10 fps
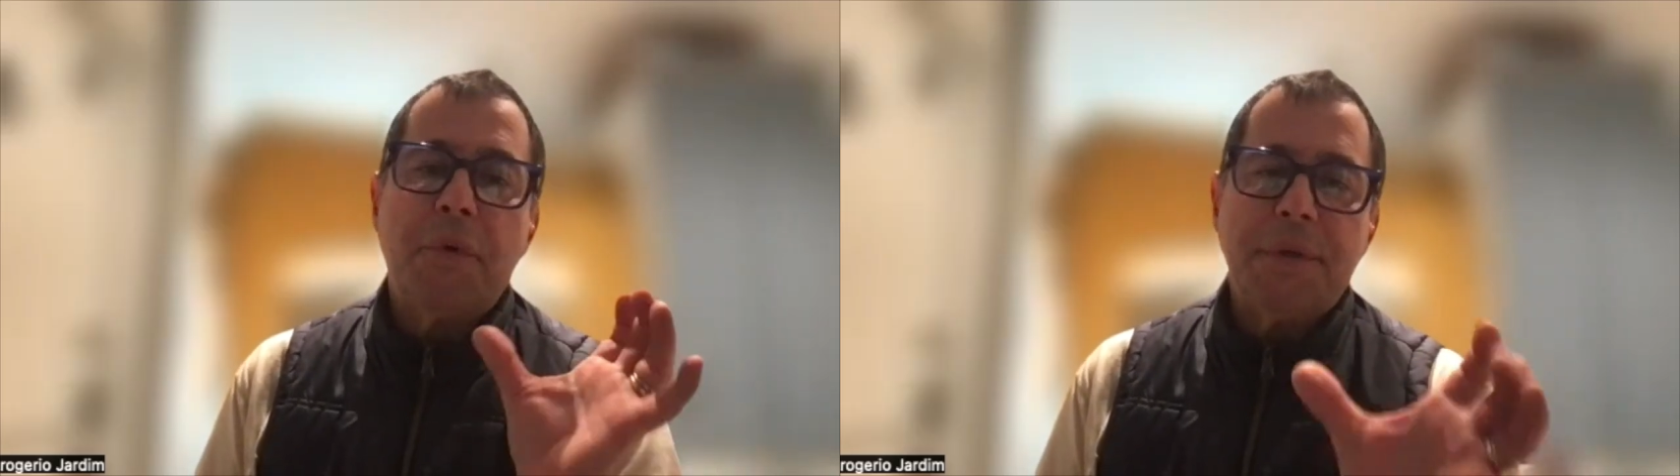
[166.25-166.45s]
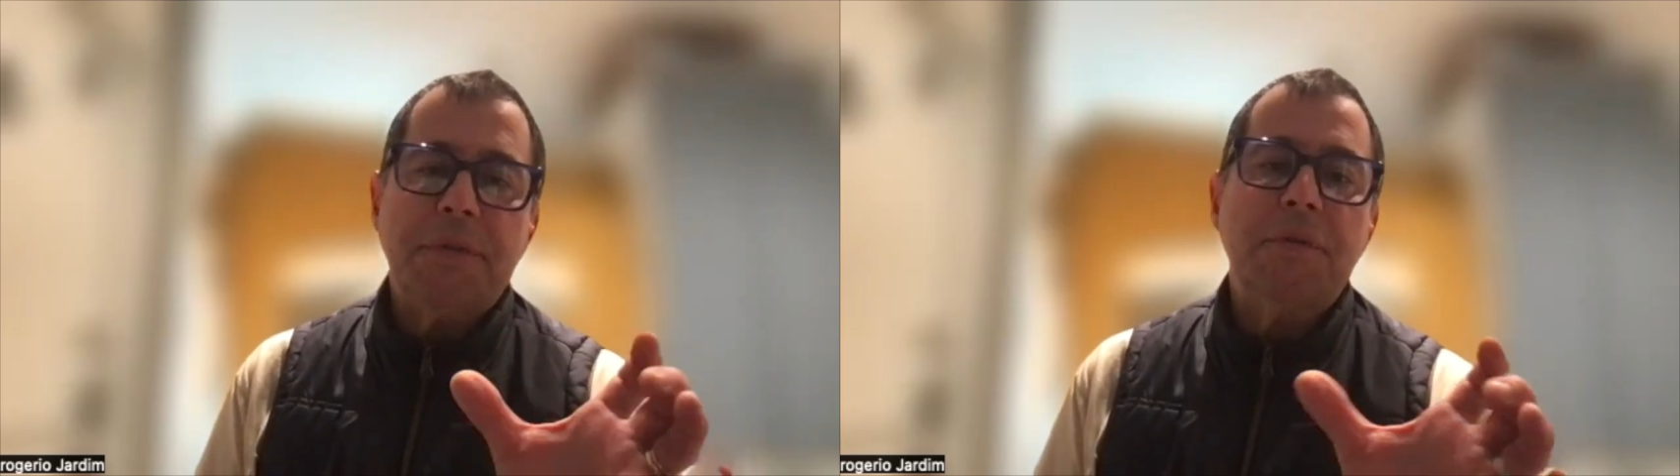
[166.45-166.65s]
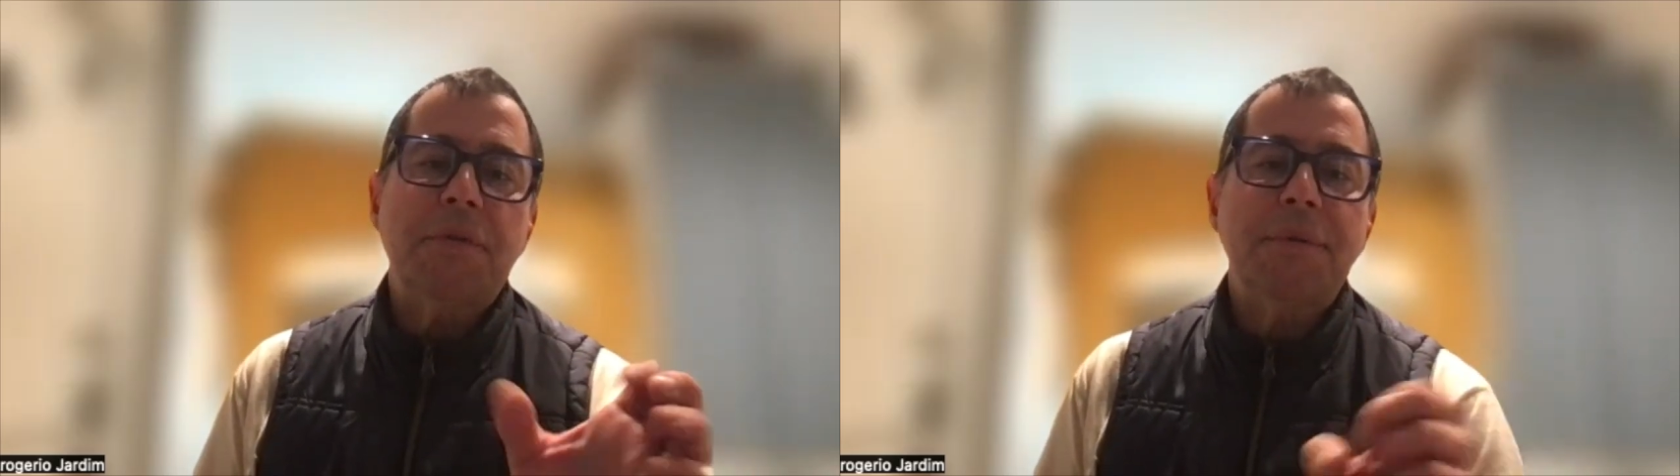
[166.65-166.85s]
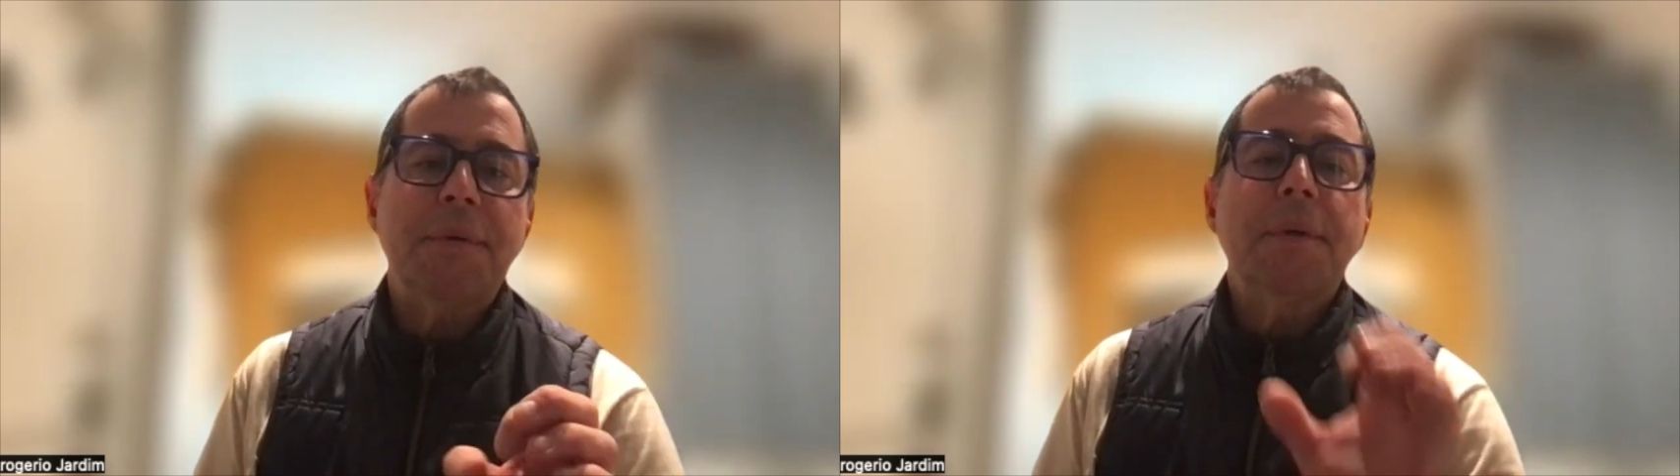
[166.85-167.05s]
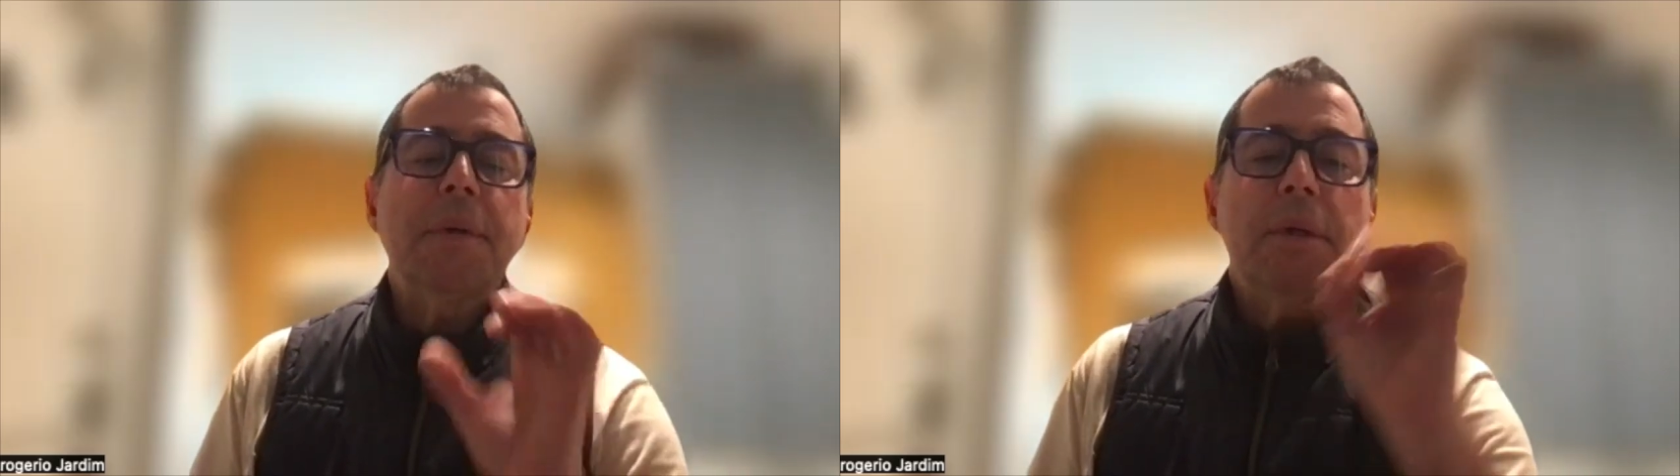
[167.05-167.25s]
voice
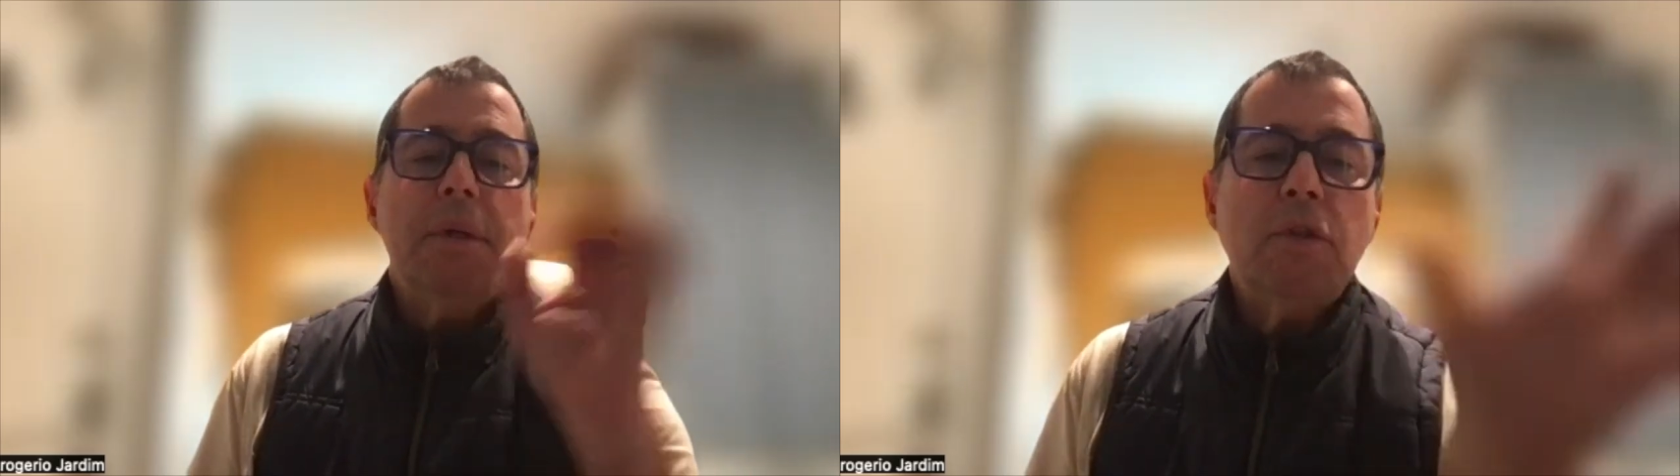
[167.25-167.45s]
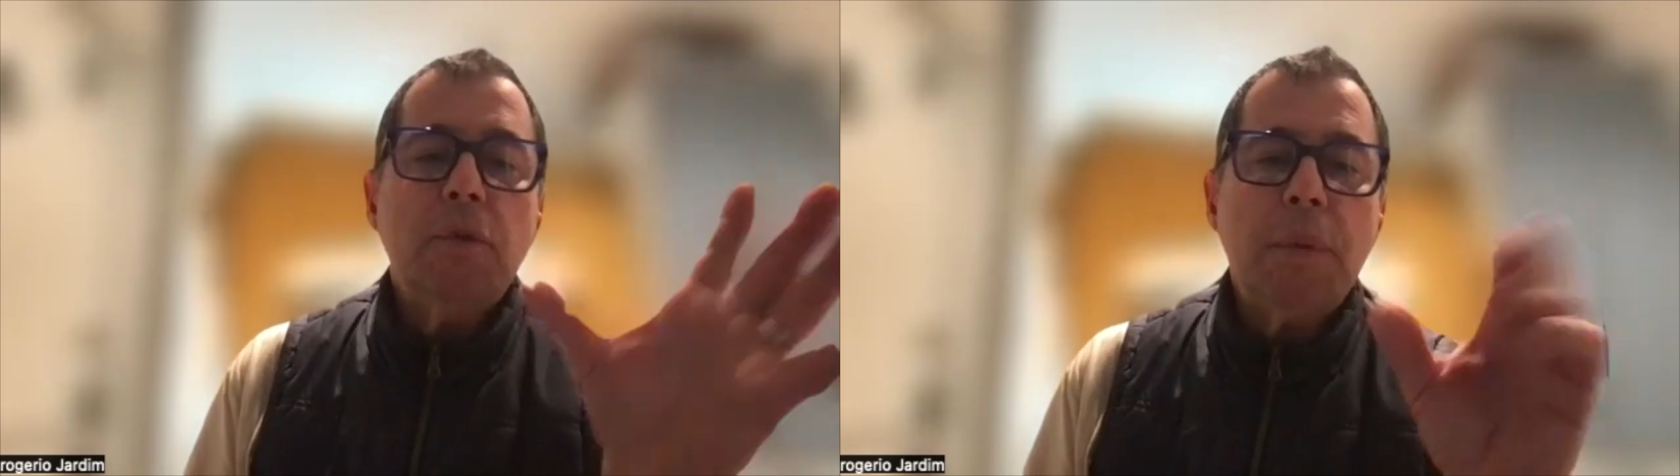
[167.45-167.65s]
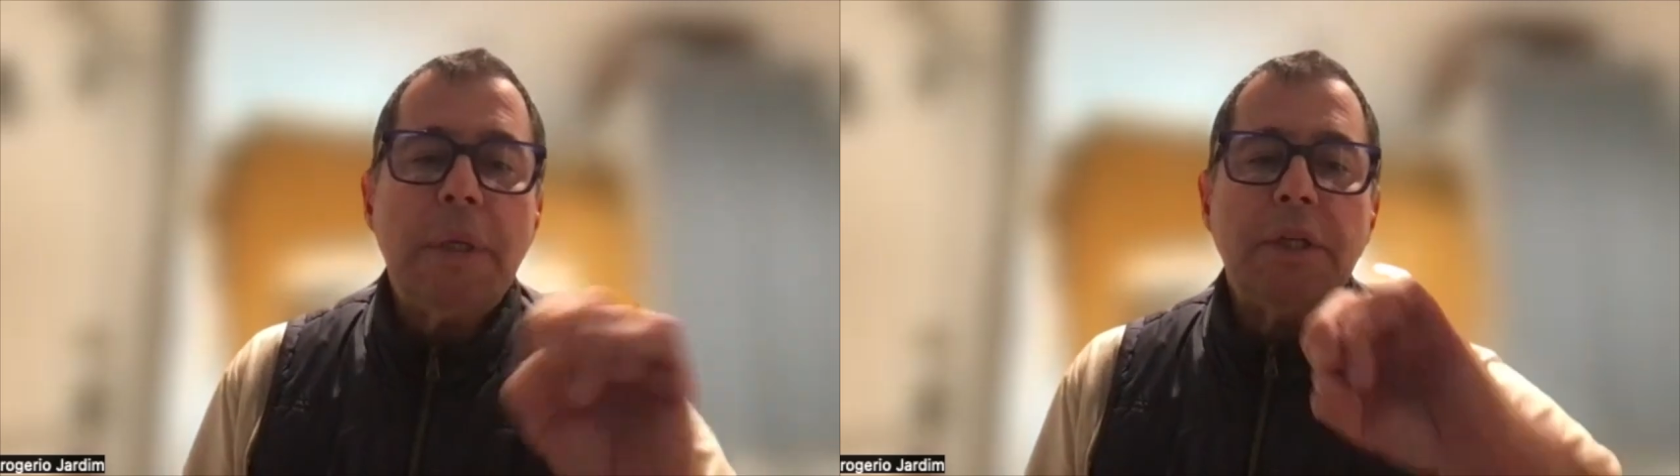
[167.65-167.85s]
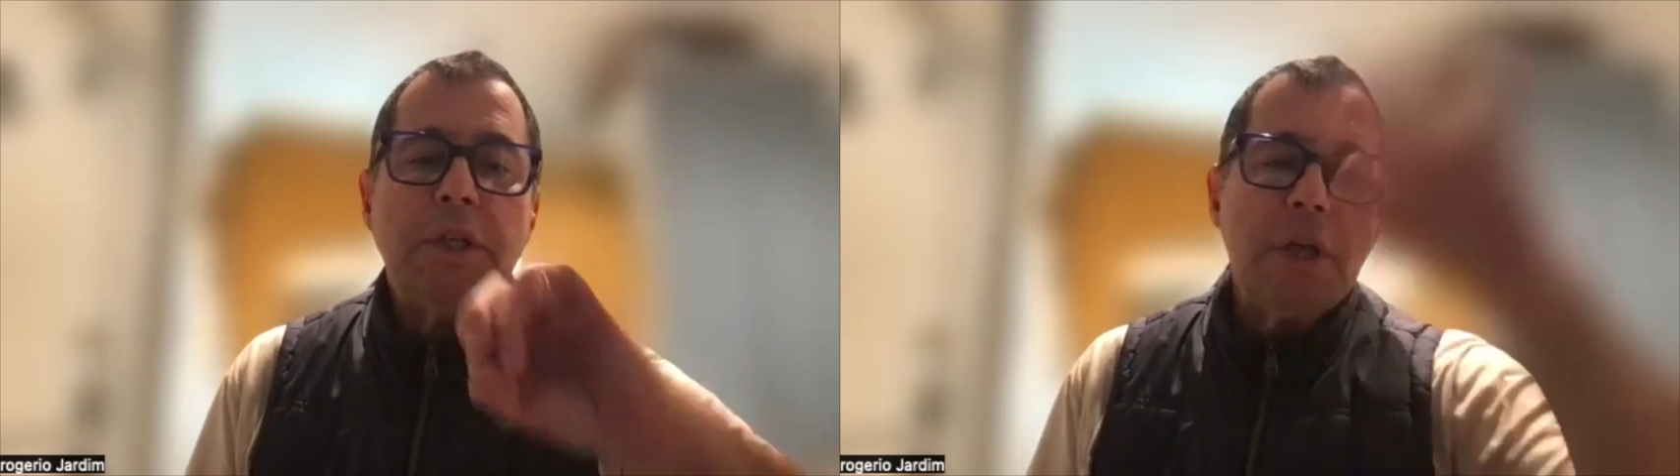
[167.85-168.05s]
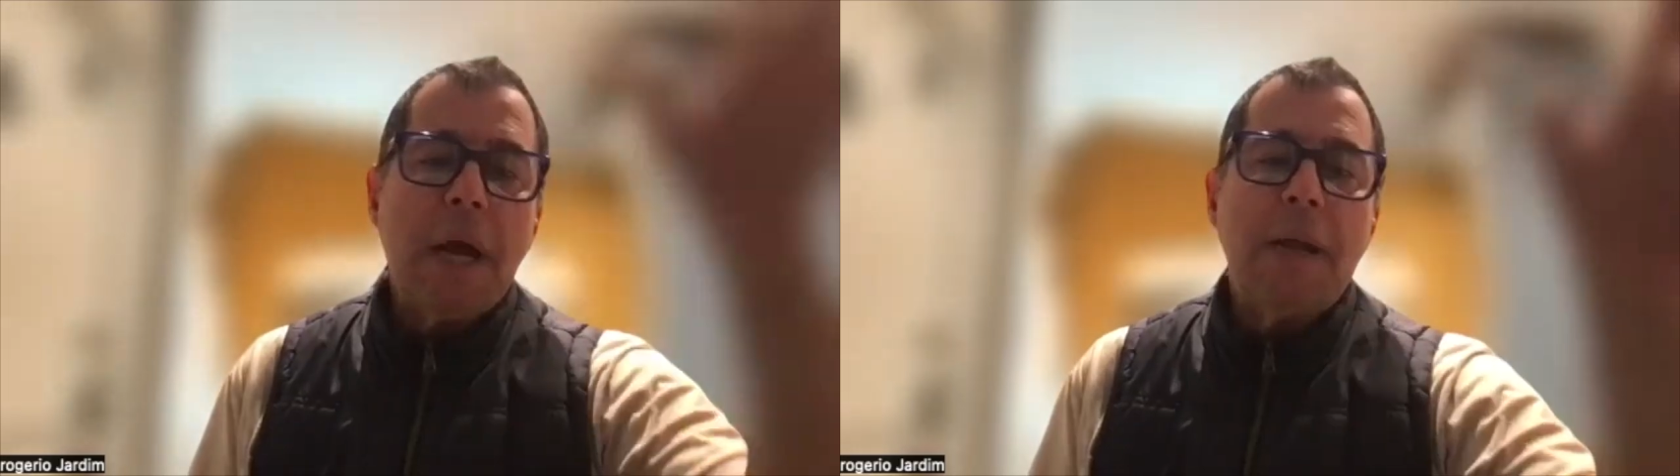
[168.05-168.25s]
to really
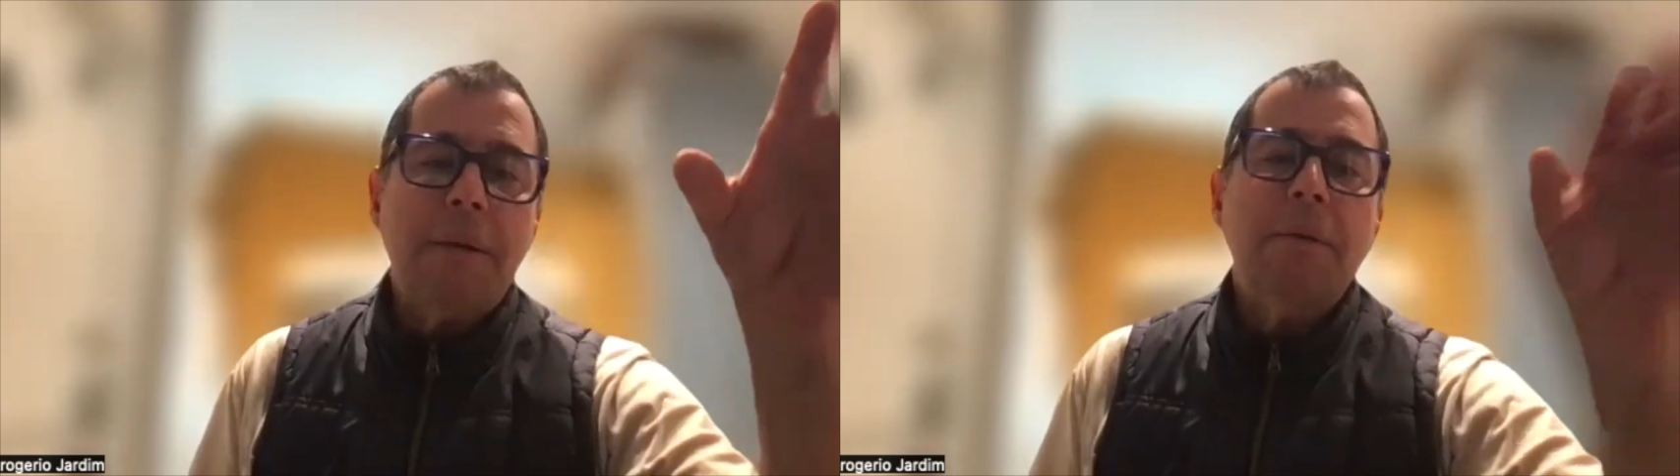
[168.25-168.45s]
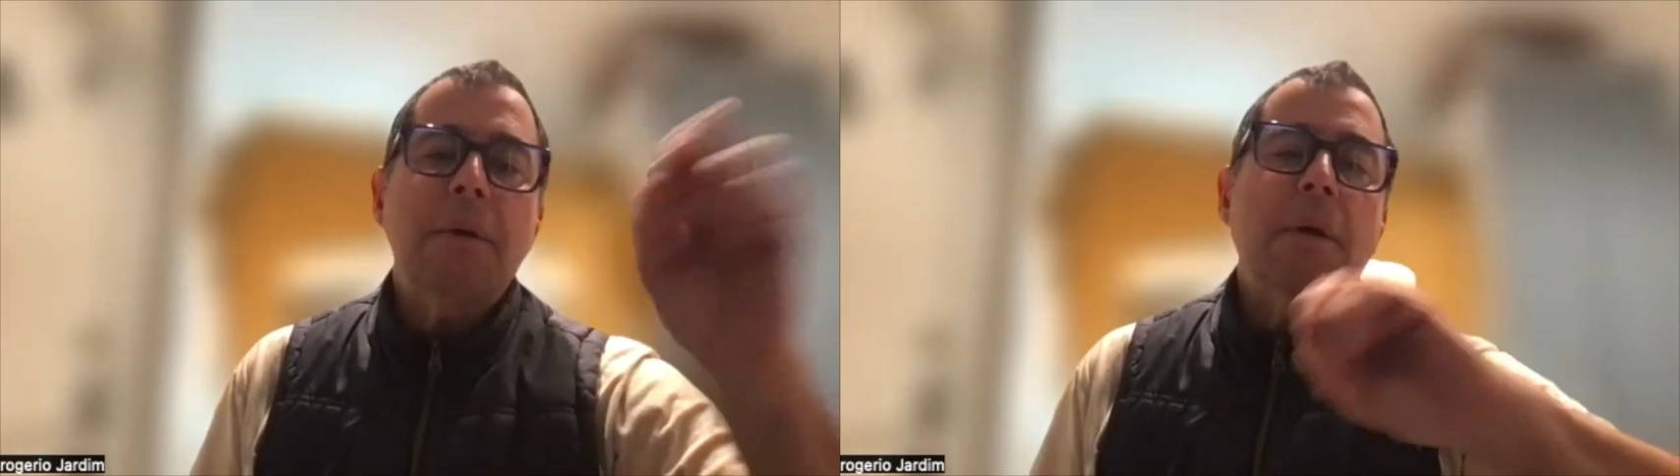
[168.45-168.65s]
shine